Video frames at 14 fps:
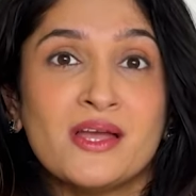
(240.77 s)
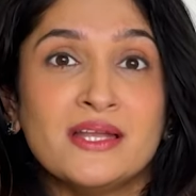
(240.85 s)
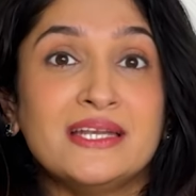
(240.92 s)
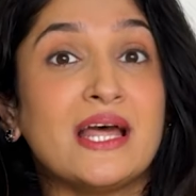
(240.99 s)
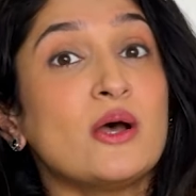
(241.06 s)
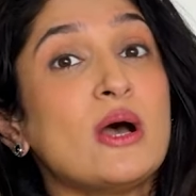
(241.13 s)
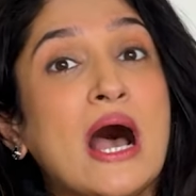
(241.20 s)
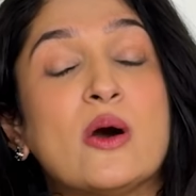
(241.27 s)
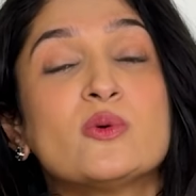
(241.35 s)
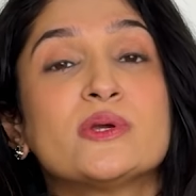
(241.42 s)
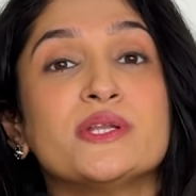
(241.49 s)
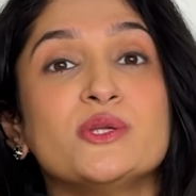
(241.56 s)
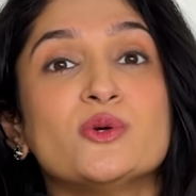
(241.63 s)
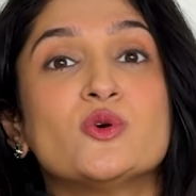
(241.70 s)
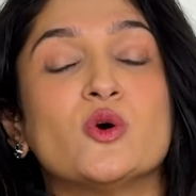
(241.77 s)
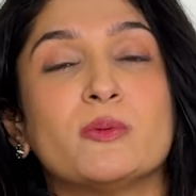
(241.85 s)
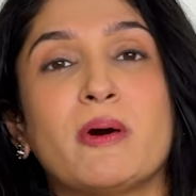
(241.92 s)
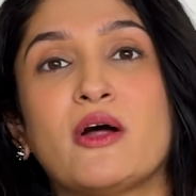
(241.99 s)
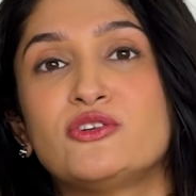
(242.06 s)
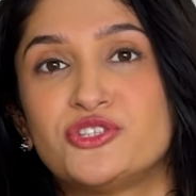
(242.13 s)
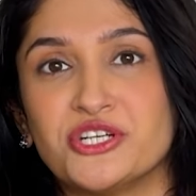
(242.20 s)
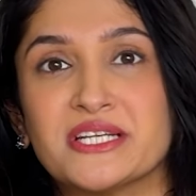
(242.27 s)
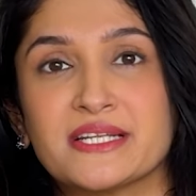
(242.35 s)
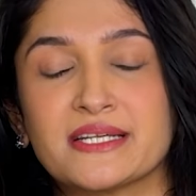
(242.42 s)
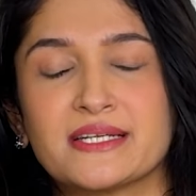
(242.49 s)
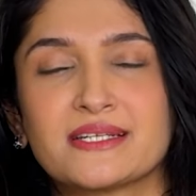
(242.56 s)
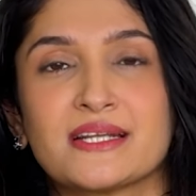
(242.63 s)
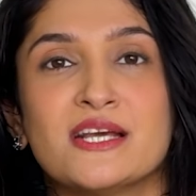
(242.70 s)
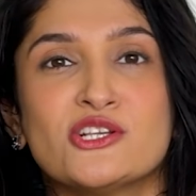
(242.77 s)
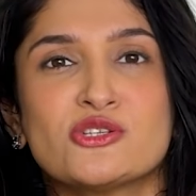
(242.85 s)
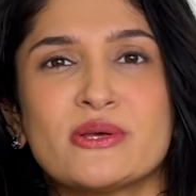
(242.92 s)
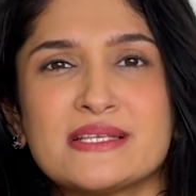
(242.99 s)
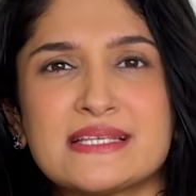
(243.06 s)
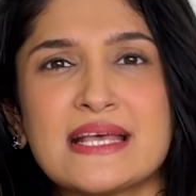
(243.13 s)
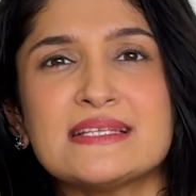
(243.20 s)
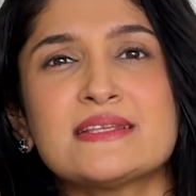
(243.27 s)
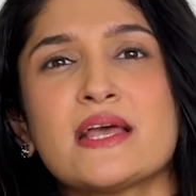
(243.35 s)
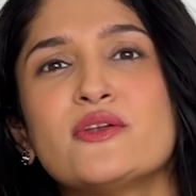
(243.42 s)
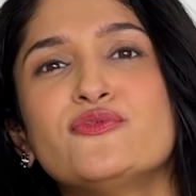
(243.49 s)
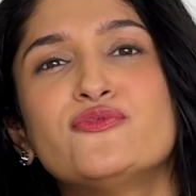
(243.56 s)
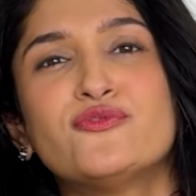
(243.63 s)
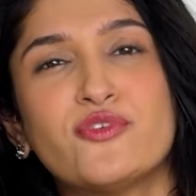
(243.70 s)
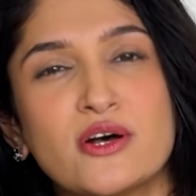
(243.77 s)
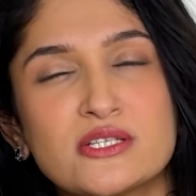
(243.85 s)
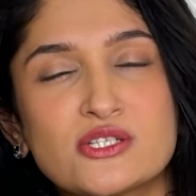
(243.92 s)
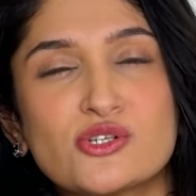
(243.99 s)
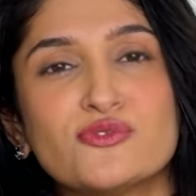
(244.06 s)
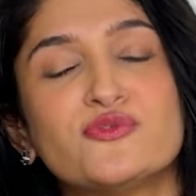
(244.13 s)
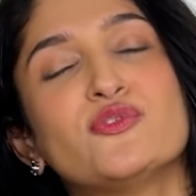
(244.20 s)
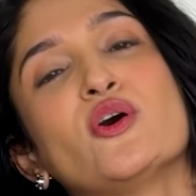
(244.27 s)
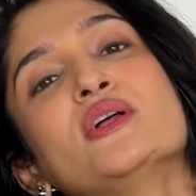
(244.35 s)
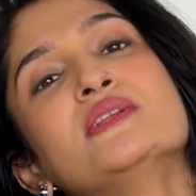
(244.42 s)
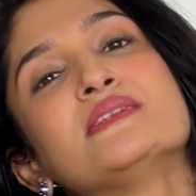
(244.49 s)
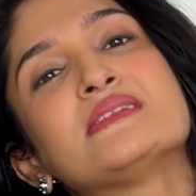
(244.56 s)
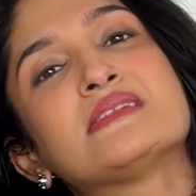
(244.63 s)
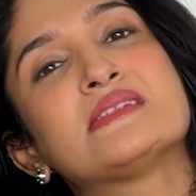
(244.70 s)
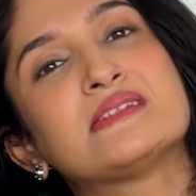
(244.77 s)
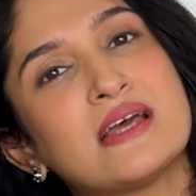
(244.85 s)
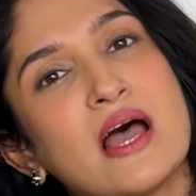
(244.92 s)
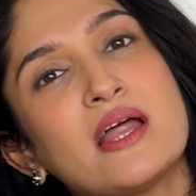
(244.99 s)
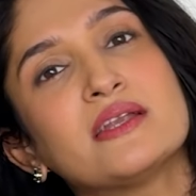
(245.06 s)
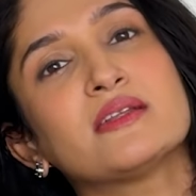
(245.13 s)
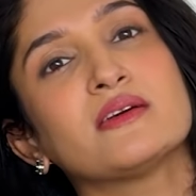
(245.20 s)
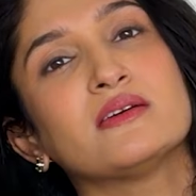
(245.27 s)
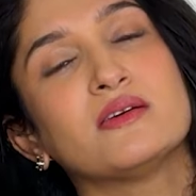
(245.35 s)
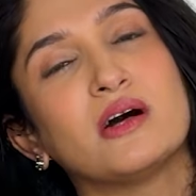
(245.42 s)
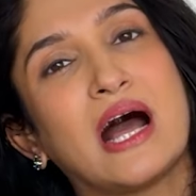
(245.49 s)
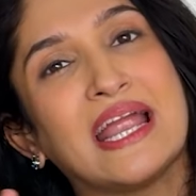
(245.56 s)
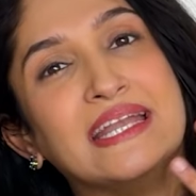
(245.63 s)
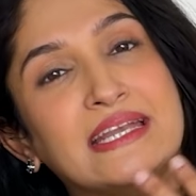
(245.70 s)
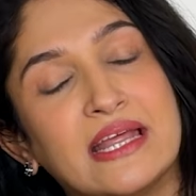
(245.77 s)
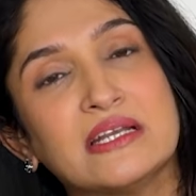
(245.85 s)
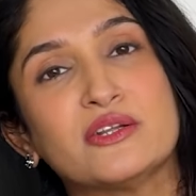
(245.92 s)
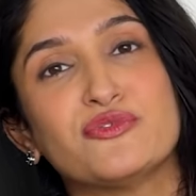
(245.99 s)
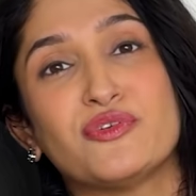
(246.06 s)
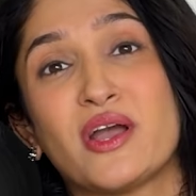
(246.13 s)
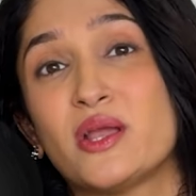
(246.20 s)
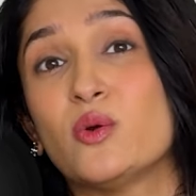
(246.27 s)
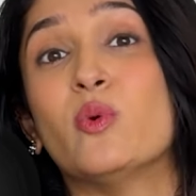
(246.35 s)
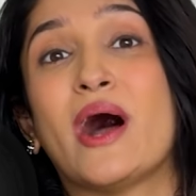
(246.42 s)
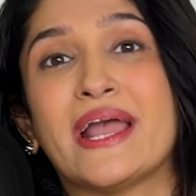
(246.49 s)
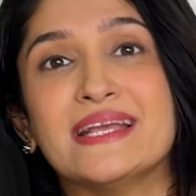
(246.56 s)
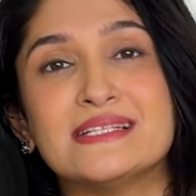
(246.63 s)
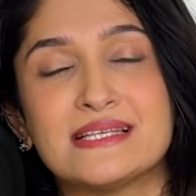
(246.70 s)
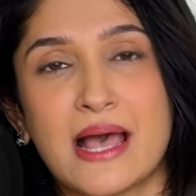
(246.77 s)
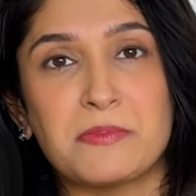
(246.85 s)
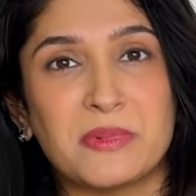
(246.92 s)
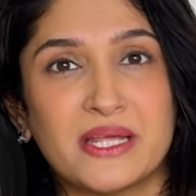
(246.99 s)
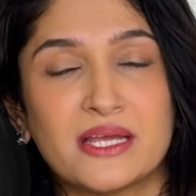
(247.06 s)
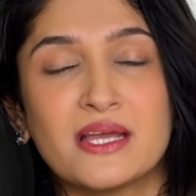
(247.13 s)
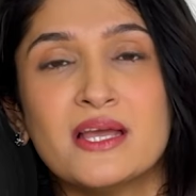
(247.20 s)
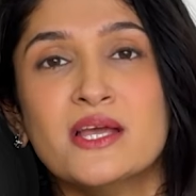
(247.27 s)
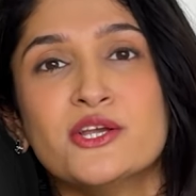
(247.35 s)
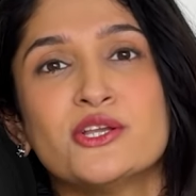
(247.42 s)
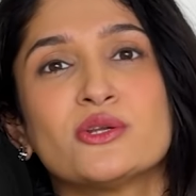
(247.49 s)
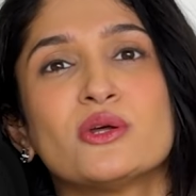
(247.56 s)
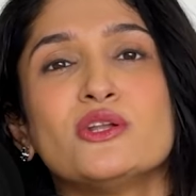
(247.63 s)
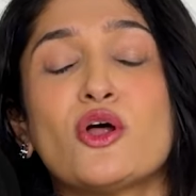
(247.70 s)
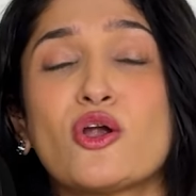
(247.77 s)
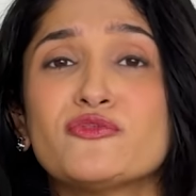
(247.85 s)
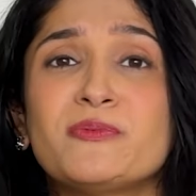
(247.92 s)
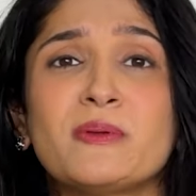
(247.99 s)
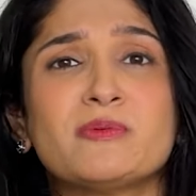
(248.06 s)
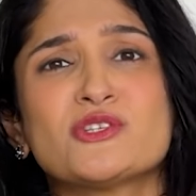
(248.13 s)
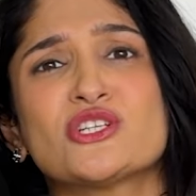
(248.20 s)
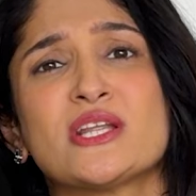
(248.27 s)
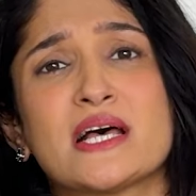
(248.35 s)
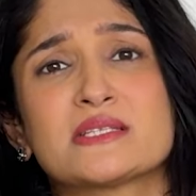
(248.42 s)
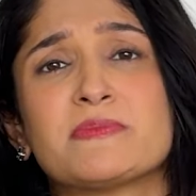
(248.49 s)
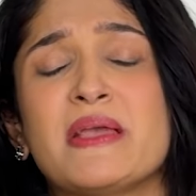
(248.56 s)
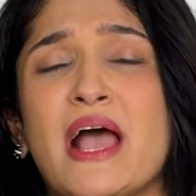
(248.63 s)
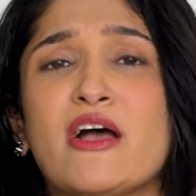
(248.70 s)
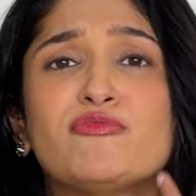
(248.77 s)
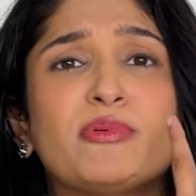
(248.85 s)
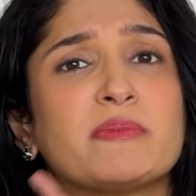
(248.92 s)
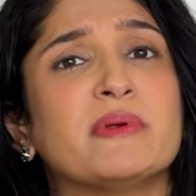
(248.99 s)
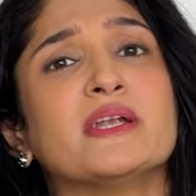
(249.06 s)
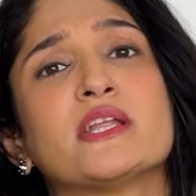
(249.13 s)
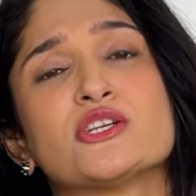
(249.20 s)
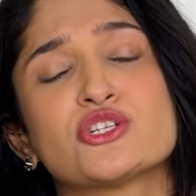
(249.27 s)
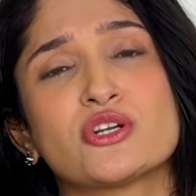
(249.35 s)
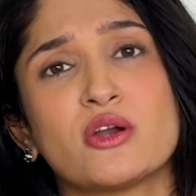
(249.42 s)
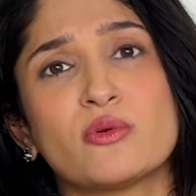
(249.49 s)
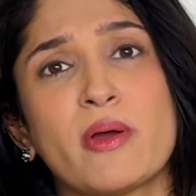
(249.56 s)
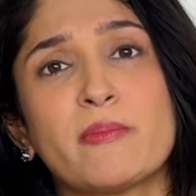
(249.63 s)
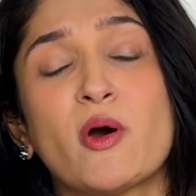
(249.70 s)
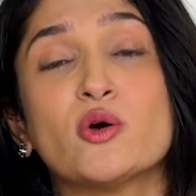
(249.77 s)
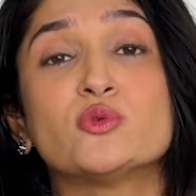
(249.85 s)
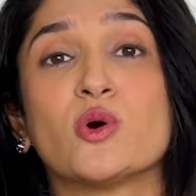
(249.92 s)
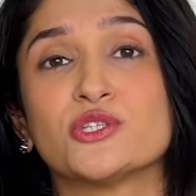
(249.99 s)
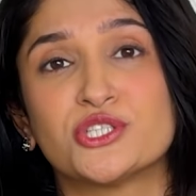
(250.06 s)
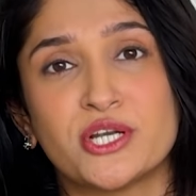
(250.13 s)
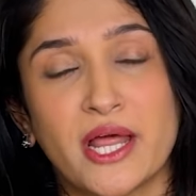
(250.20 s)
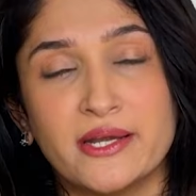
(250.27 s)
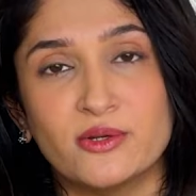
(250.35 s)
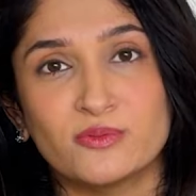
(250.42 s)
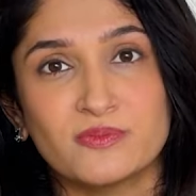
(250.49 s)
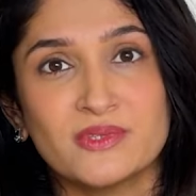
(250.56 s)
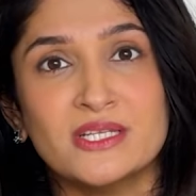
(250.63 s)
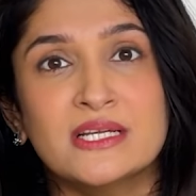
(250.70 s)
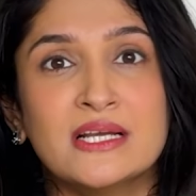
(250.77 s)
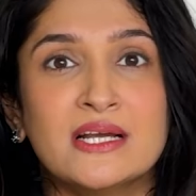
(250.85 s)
Now, how can you go about treating it? So as I said, first of all, start identifying why it's happening. A lot of people just ask me, I have pigmentation around my mouth, what should I do?